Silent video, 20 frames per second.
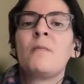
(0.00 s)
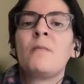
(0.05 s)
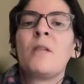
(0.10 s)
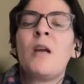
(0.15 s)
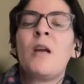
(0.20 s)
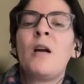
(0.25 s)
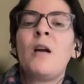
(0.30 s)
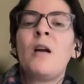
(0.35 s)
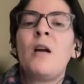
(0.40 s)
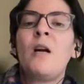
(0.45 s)

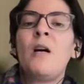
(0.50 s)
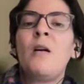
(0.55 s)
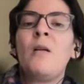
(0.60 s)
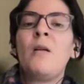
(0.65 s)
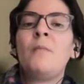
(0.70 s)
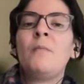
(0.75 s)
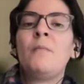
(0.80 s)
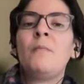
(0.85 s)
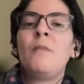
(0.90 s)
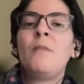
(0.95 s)

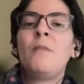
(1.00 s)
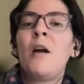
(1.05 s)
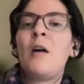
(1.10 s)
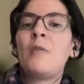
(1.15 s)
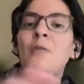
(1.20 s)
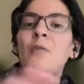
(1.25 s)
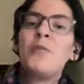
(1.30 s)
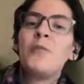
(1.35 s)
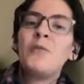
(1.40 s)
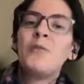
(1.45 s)
Out
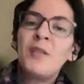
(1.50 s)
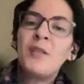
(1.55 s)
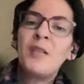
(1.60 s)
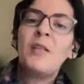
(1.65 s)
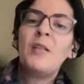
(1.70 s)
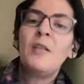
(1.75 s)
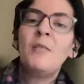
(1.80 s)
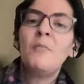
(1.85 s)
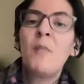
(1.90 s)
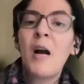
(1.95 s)
of
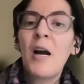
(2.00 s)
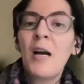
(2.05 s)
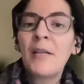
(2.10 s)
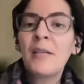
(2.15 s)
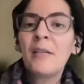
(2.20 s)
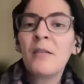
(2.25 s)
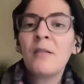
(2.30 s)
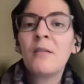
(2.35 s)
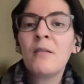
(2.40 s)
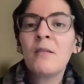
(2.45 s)
15
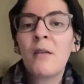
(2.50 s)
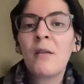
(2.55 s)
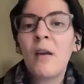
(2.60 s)
mines,